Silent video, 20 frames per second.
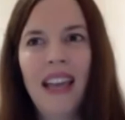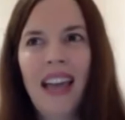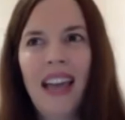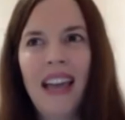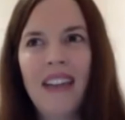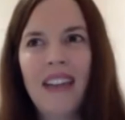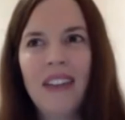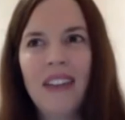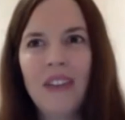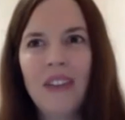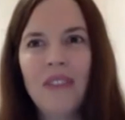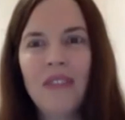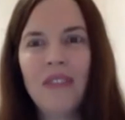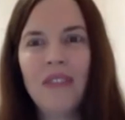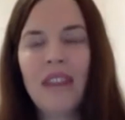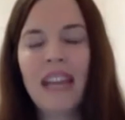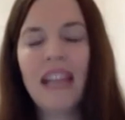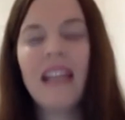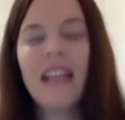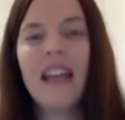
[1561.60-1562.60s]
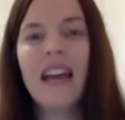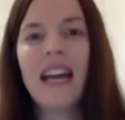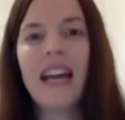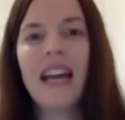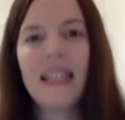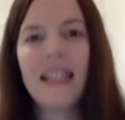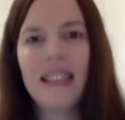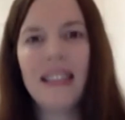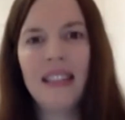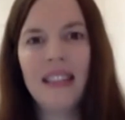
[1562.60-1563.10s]
and to
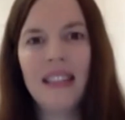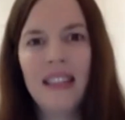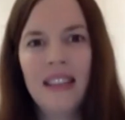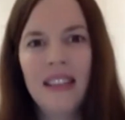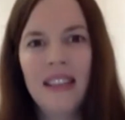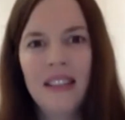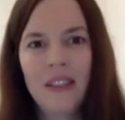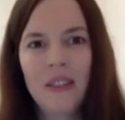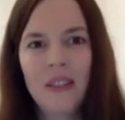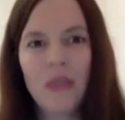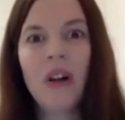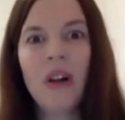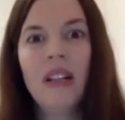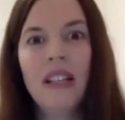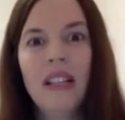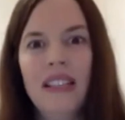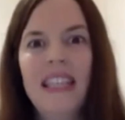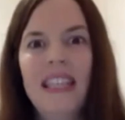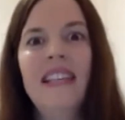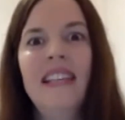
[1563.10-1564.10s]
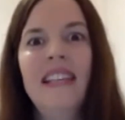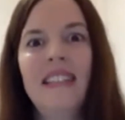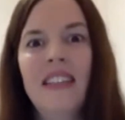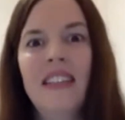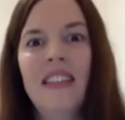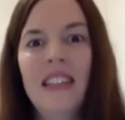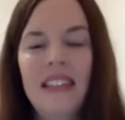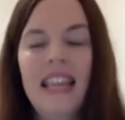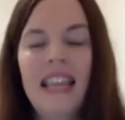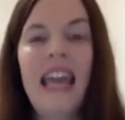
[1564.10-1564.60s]
recognize that these qualities
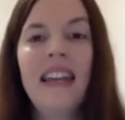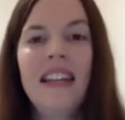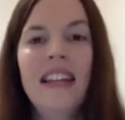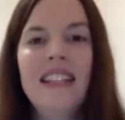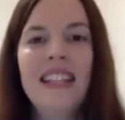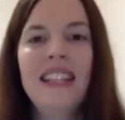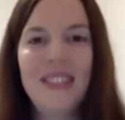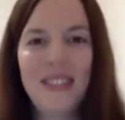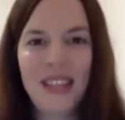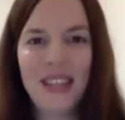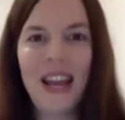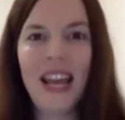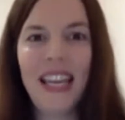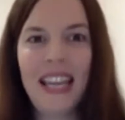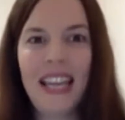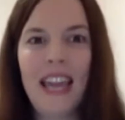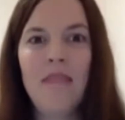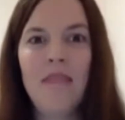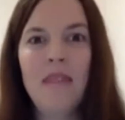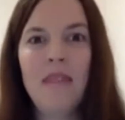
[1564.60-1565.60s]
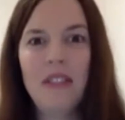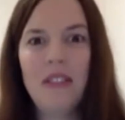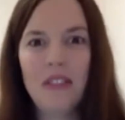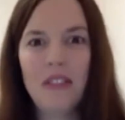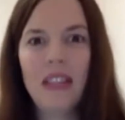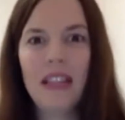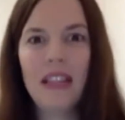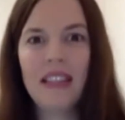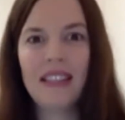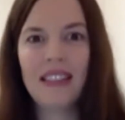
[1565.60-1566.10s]
and these energies that I came into
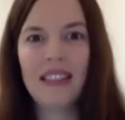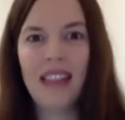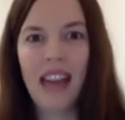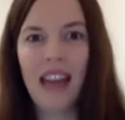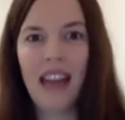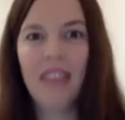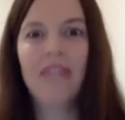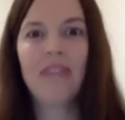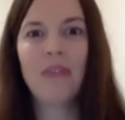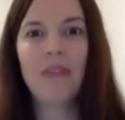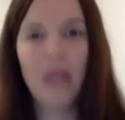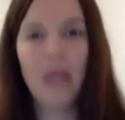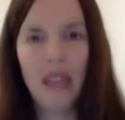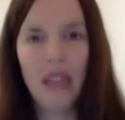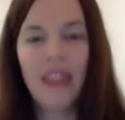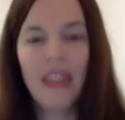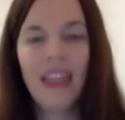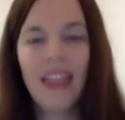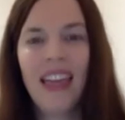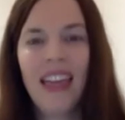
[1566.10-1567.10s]
this life with,